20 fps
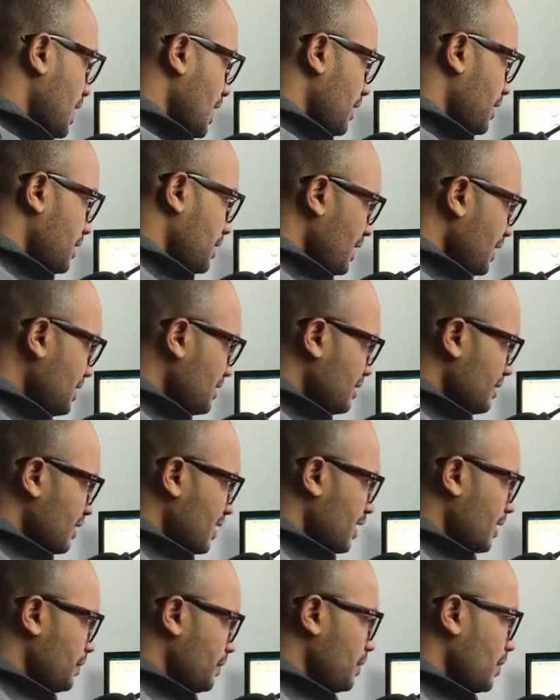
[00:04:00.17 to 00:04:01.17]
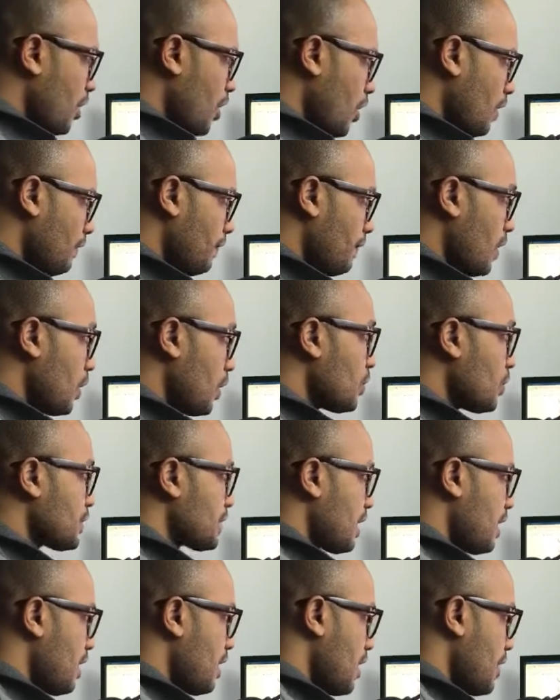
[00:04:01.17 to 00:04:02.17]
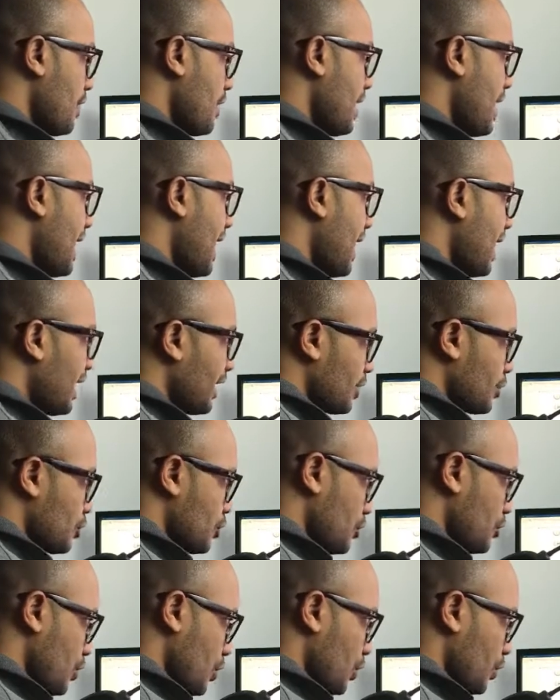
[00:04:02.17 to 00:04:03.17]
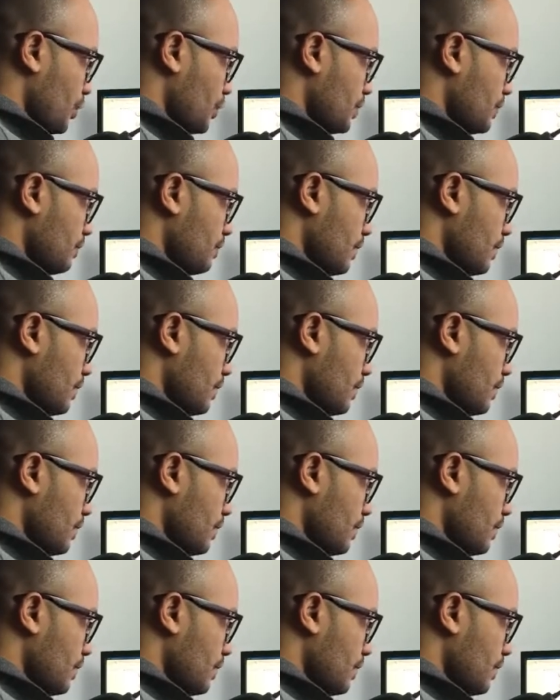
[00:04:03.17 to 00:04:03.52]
The next type of hooks are the action hooks.